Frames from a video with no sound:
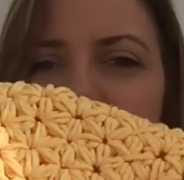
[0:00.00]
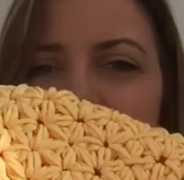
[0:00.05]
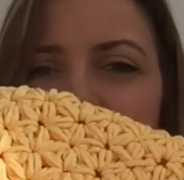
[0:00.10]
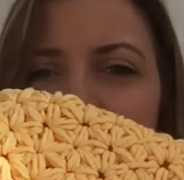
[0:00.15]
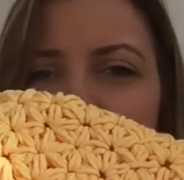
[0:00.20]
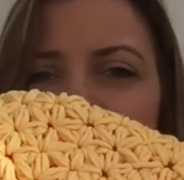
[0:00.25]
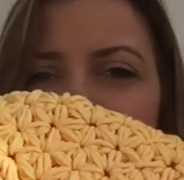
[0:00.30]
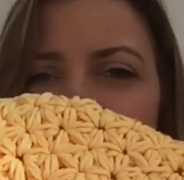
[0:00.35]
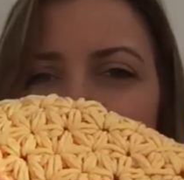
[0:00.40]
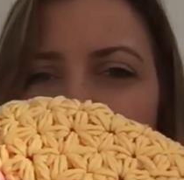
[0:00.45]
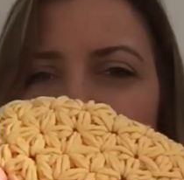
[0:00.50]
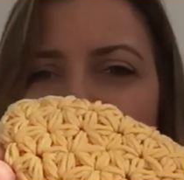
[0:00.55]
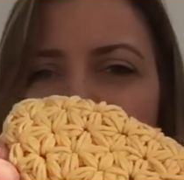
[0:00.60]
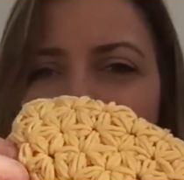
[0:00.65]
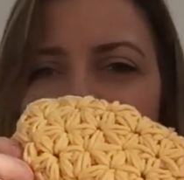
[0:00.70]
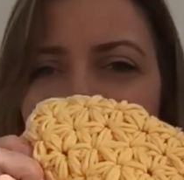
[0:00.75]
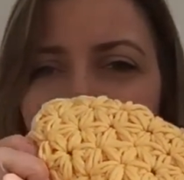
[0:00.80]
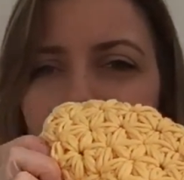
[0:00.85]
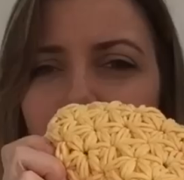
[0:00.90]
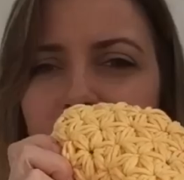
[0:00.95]
in the middle of my
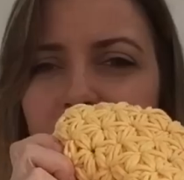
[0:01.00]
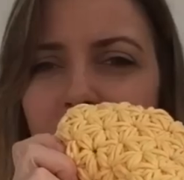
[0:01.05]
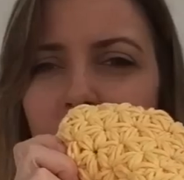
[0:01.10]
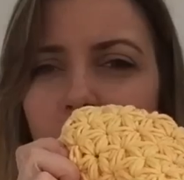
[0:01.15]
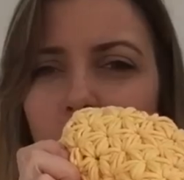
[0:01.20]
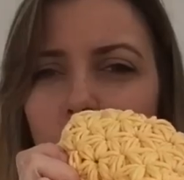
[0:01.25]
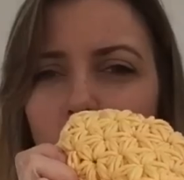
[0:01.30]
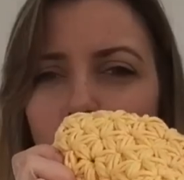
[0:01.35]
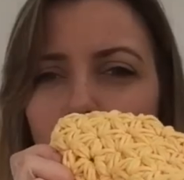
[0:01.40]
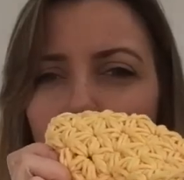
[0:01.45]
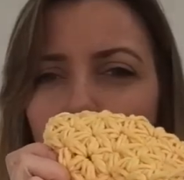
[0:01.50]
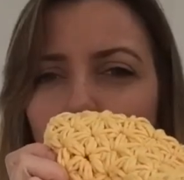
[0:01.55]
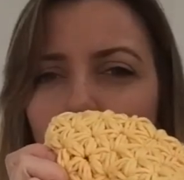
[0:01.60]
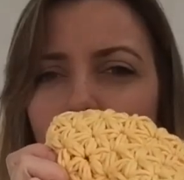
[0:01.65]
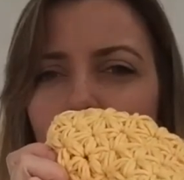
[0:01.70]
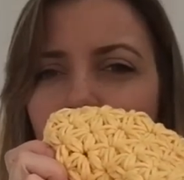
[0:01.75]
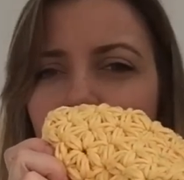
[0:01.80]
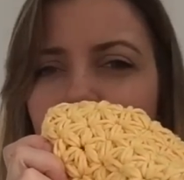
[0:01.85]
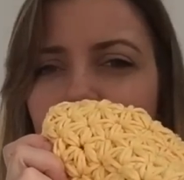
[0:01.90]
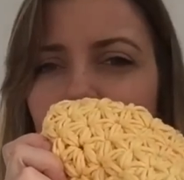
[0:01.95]
flowers are
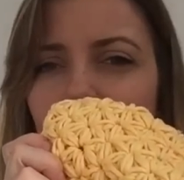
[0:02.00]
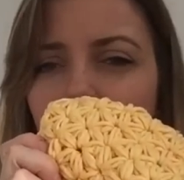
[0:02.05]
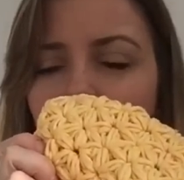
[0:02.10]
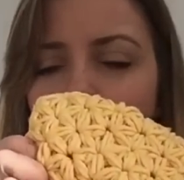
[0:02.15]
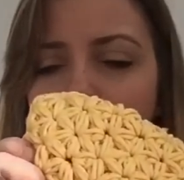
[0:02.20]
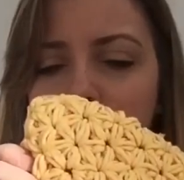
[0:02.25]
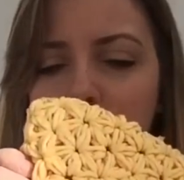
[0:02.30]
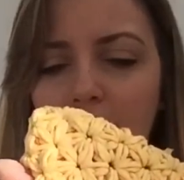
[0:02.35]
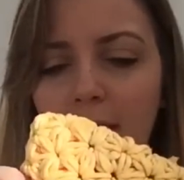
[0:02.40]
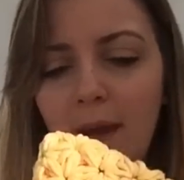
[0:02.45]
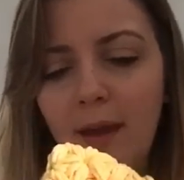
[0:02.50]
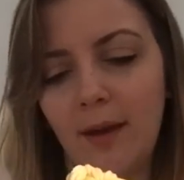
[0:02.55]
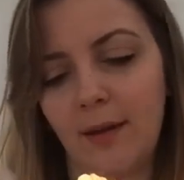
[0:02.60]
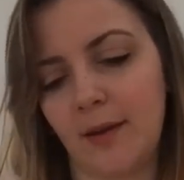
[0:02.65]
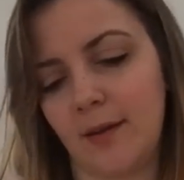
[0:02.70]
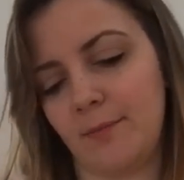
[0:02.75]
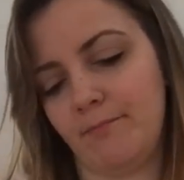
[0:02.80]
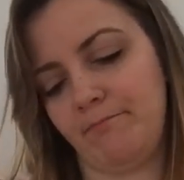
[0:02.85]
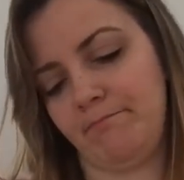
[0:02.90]
quite big.